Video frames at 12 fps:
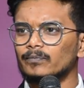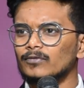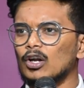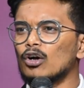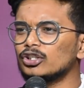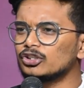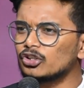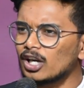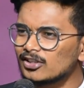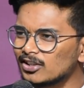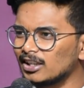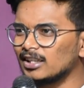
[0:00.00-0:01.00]
all the
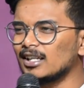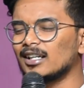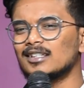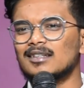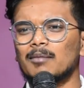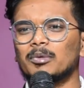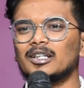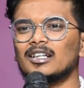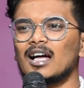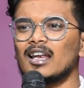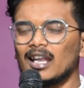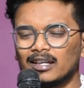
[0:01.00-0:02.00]
tragedy that has happened in
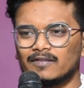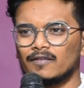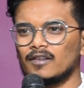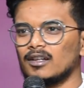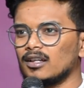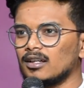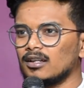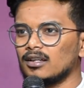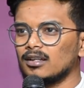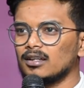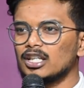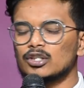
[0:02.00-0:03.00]
our life,
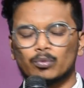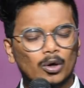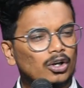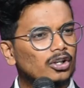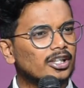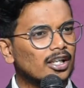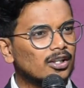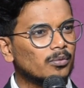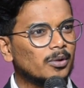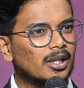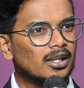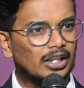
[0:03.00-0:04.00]
is one or the other
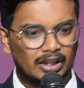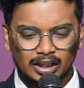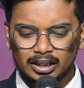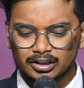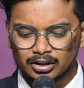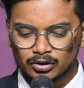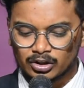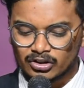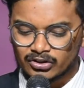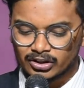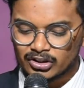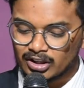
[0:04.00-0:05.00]
way related to the
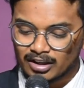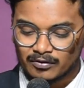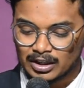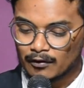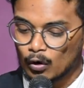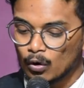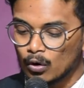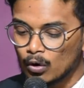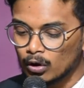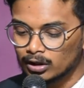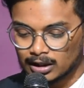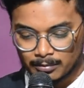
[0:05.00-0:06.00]
sins that we have
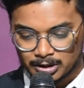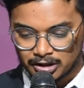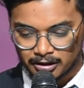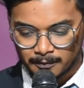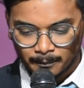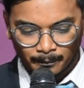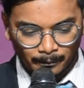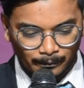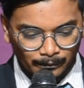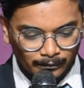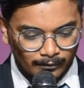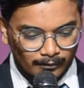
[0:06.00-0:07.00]
all committed.
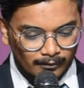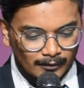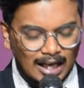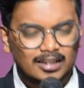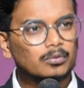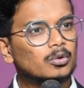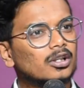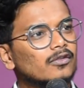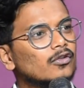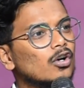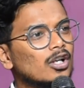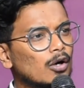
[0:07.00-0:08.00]
As the word of
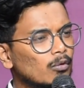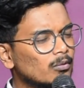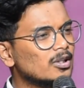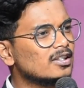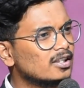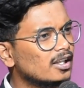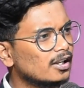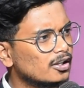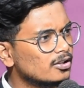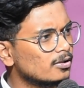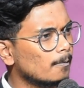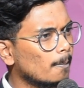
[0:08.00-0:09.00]
God, however,
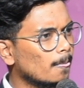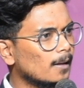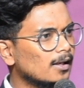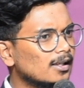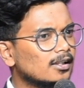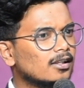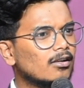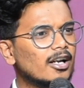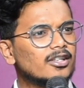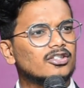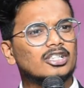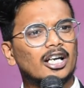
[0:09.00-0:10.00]
says,
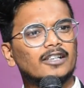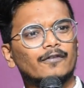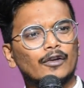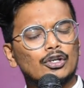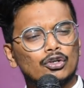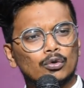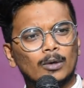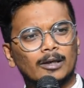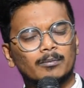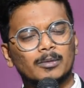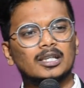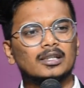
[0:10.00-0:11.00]
Christ died for you and
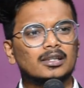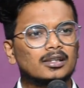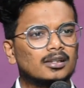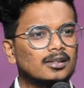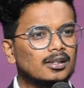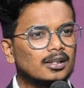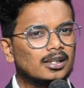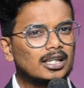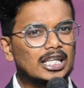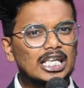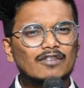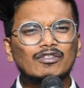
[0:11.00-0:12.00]
me,
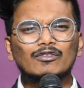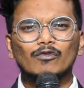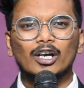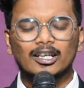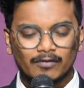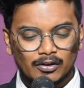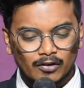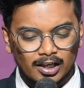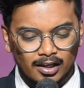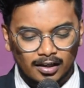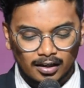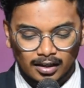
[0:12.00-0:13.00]
even while we were
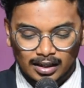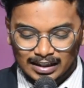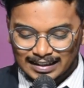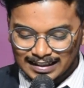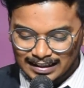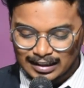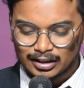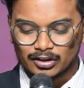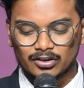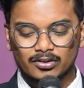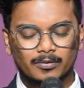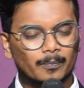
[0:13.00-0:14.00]

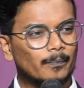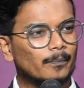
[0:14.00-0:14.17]
sinners.